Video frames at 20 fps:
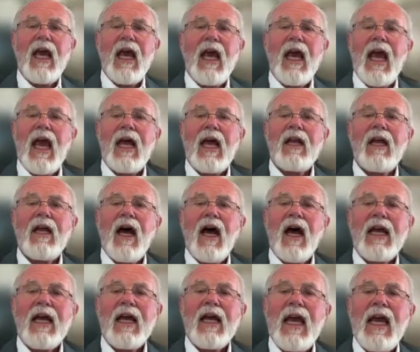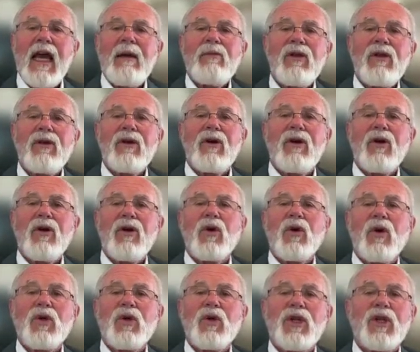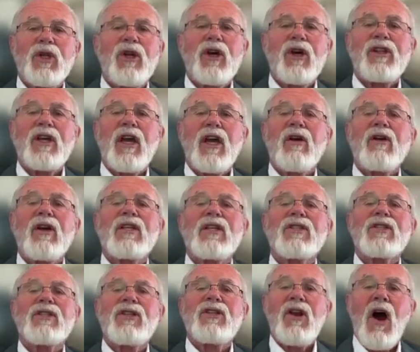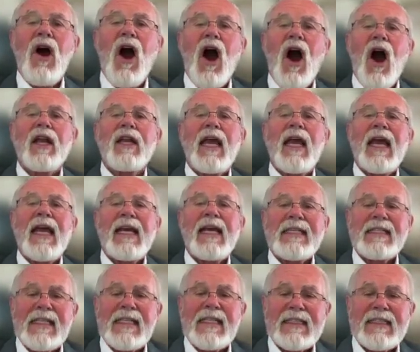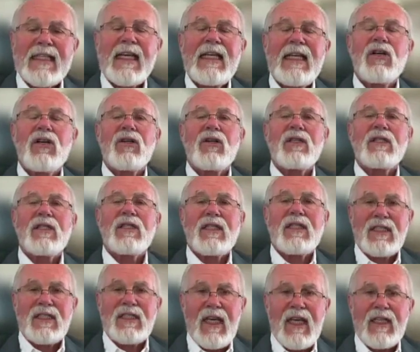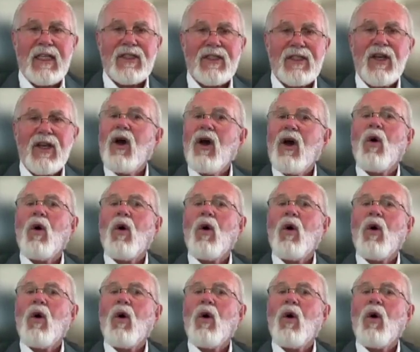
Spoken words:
and I came to the conclusion that there is not a single disease,